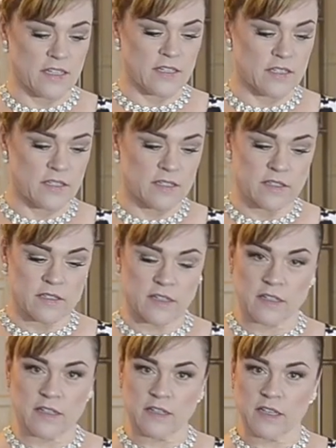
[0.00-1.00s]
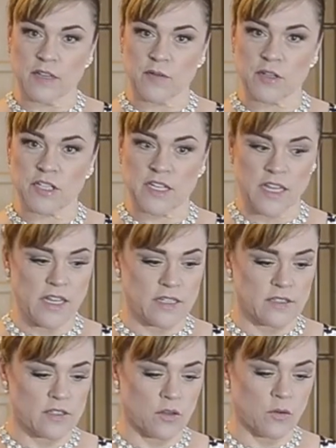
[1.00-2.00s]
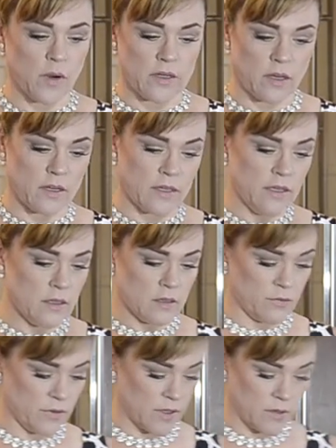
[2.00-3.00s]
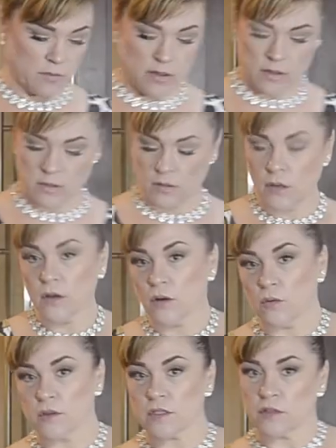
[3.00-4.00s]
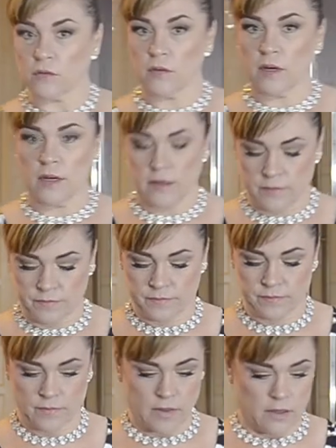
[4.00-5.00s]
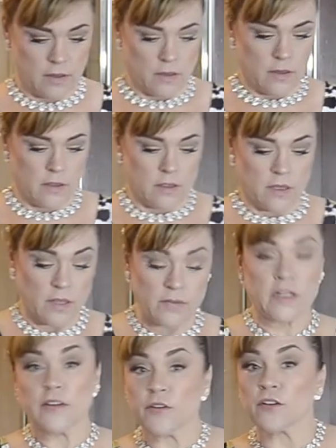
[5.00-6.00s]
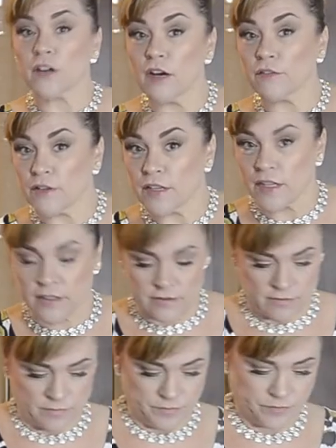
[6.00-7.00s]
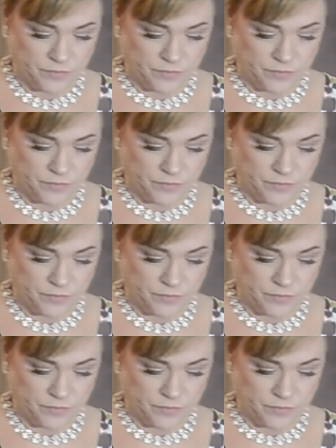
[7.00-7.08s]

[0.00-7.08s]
It's like you eat what you eat. So why not eat a vegan meal once in a while, even if you're not vegan?